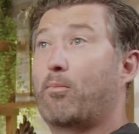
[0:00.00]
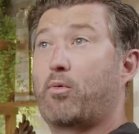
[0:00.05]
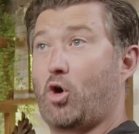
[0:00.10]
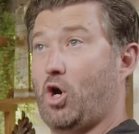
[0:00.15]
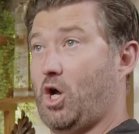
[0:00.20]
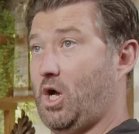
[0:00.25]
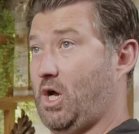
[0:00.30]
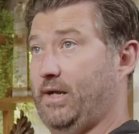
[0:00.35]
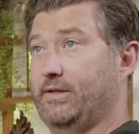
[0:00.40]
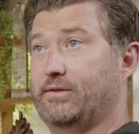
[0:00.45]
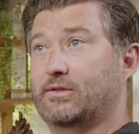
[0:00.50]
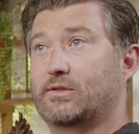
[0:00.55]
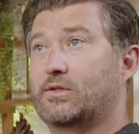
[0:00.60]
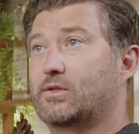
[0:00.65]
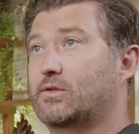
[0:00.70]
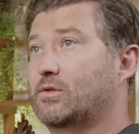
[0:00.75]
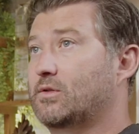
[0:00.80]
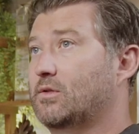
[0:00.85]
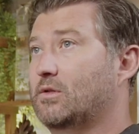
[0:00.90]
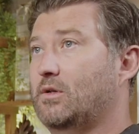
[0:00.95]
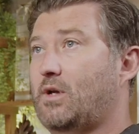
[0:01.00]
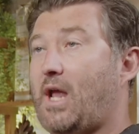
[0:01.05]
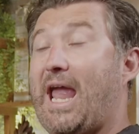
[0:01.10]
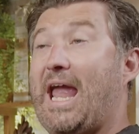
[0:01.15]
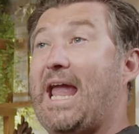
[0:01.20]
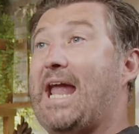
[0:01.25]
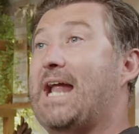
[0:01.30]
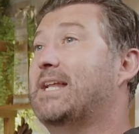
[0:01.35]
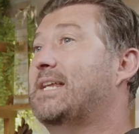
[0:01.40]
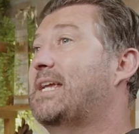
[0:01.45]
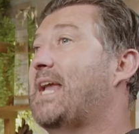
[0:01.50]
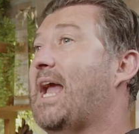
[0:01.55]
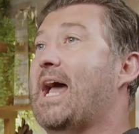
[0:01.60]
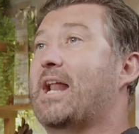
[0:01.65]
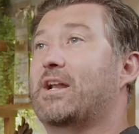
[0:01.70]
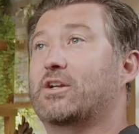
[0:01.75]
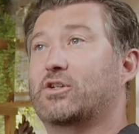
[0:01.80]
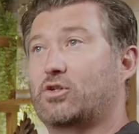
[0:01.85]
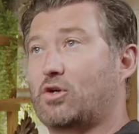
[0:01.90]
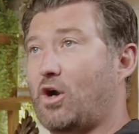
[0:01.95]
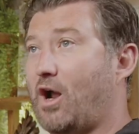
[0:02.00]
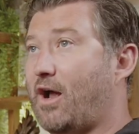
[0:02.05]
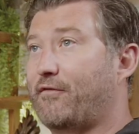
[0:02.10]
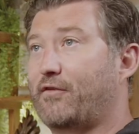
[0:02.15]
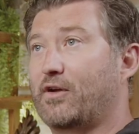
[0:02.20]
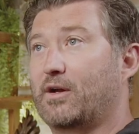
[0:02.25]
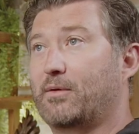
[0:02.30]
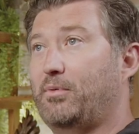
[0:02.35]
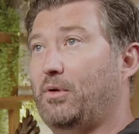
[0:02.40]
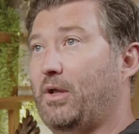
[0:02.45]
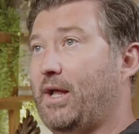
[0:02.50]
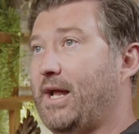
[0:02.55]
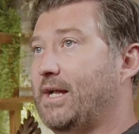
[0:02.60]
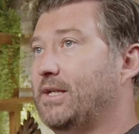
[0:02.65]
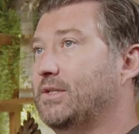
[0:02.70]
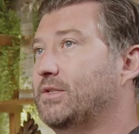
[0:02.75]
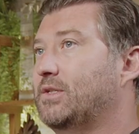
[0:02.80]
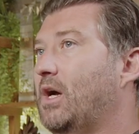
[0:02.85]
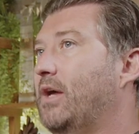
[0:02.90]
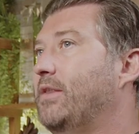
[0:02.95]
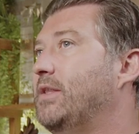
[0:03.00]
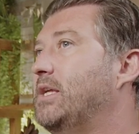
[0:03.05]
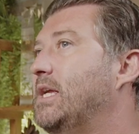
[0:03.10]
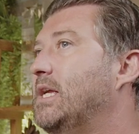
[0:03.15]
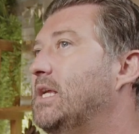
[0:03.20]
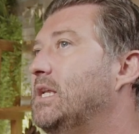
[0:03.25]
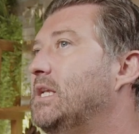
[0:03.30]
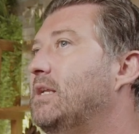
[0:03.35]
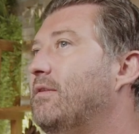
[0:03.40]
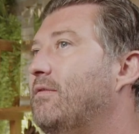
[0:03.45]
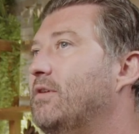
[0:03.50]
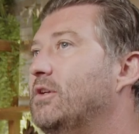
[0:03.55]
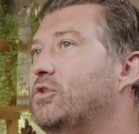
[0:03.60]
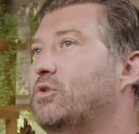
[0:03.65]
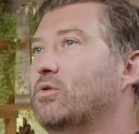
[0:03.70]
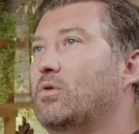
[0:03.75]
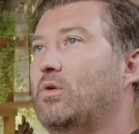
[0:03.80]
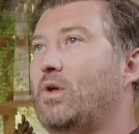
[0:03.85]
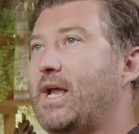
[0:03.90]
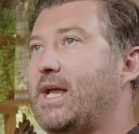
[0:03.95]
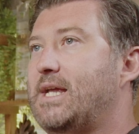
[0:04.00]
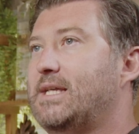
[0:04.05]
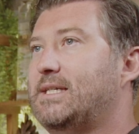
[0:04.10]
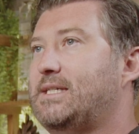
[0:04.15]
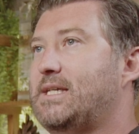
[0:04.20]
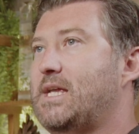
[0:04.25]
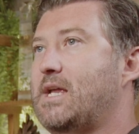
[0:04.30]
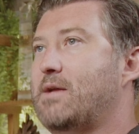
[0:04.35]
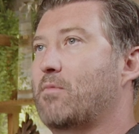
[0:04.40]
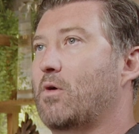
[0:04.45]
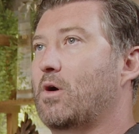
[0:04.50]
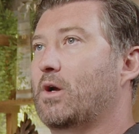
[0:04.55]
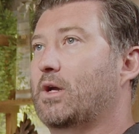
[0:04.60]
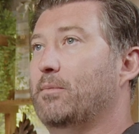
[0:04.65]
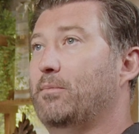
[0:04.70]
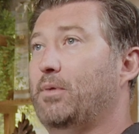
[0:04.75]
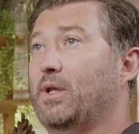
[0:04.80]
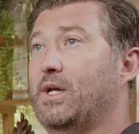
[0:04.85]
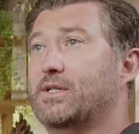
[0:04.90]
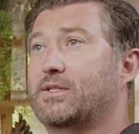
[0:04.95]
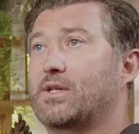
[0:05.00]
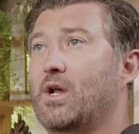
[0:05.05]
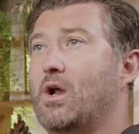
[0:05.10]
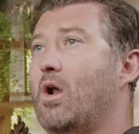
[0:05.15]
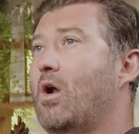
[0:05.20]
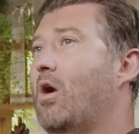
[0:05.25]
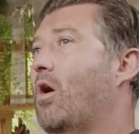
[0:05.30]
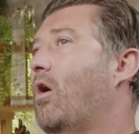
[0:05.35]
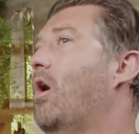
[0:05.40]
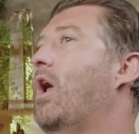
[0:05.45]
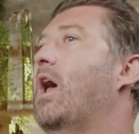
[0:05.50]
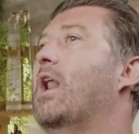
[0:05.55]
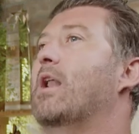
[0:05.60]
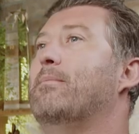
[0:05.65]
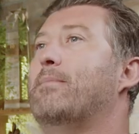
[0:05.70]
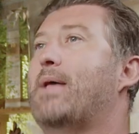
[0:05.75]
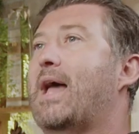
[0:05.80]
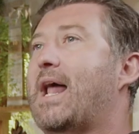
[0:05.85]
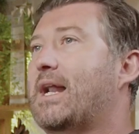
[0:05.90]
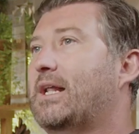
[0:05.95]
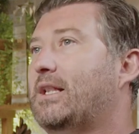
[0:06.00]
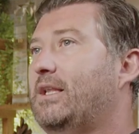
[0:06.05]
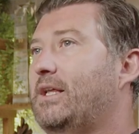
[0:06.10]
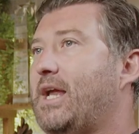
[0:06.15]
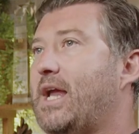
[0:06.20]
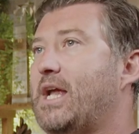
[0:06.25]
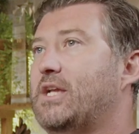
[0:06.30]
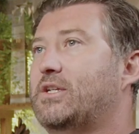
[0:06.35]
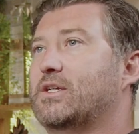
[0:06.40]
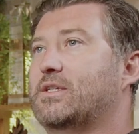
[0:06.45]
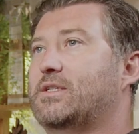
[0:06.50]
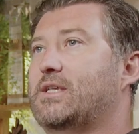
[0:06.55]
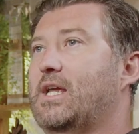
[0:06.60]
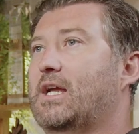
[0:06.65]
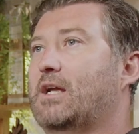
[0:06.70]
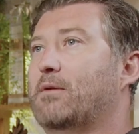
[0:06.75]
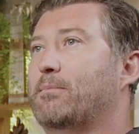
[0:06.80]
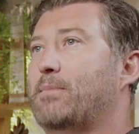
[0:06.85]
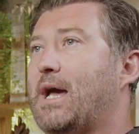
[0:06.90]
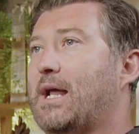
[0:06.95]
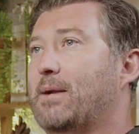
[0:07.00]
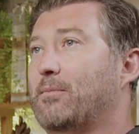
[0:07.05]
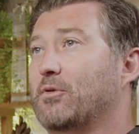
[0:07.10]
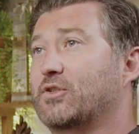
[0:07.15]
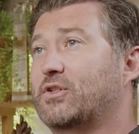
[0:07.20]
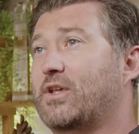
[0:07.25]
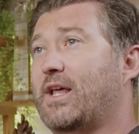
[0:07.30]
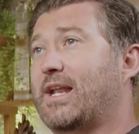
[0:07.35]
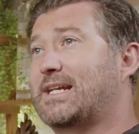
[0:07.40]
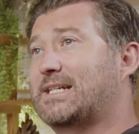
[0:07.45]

bronze and catastrophic plans on the individual ACA Marketplace are automatically HSA compatible. So that